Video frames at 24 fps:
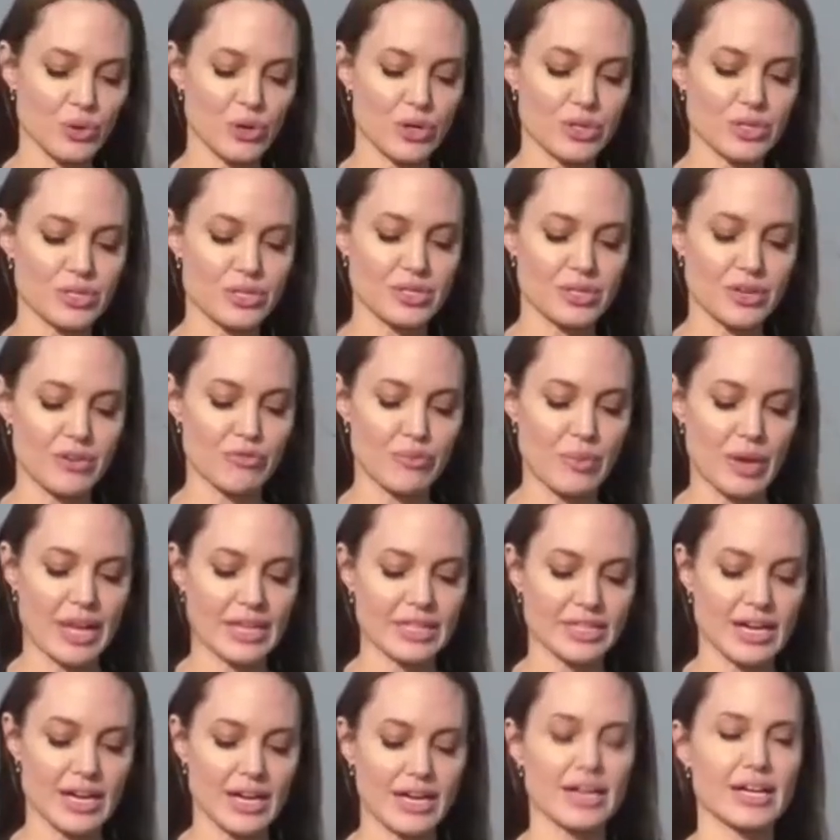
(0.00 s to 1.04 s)
and worst of
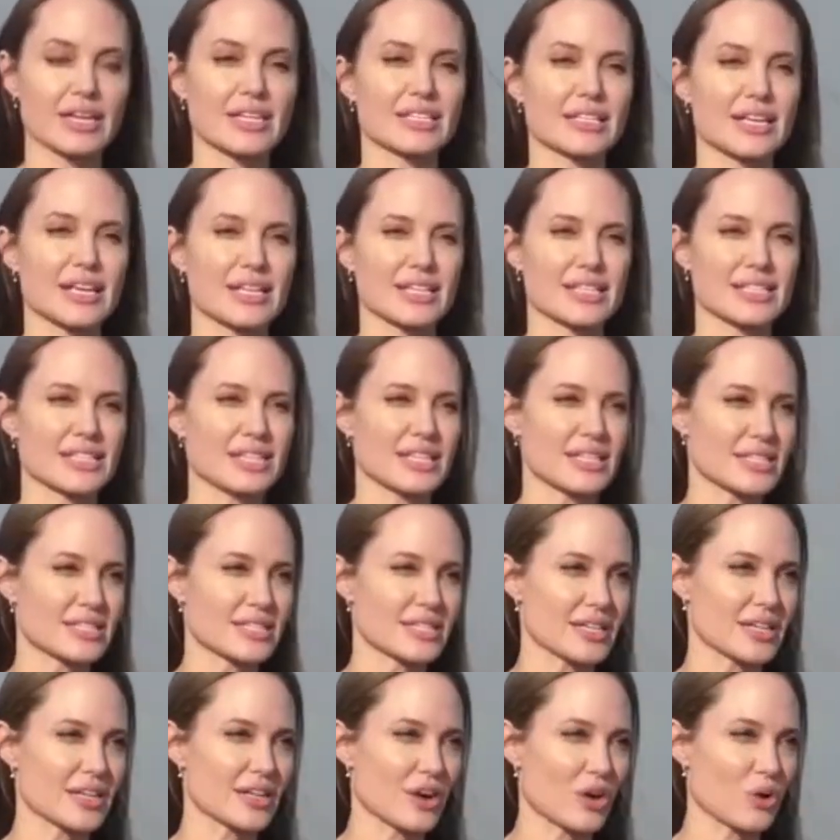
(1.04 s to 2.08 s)
mankind that
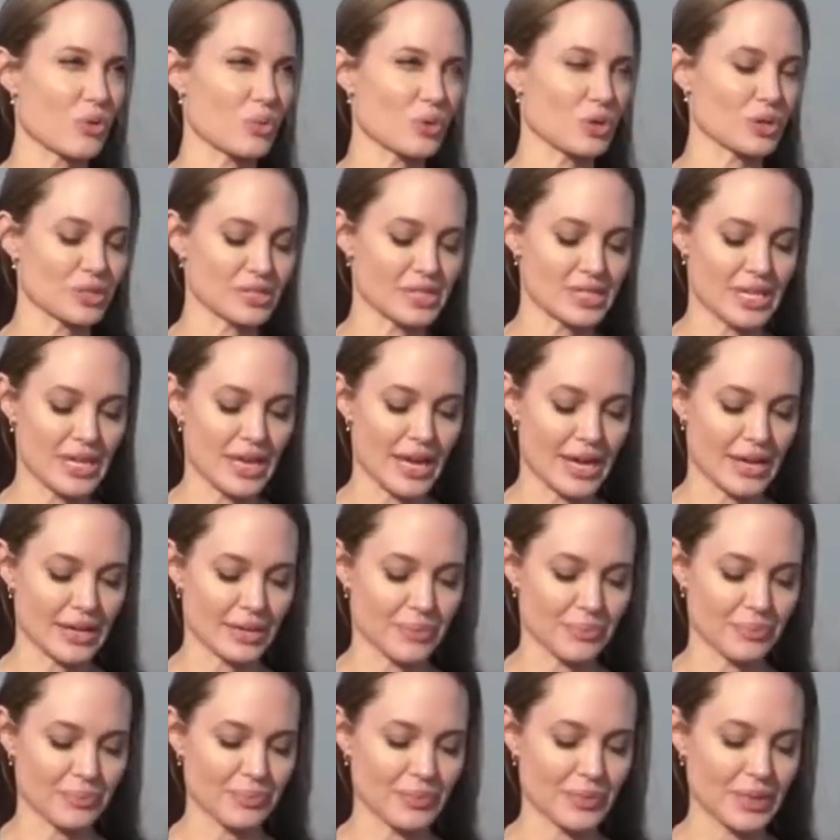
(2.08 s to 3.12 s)
exists in our world today.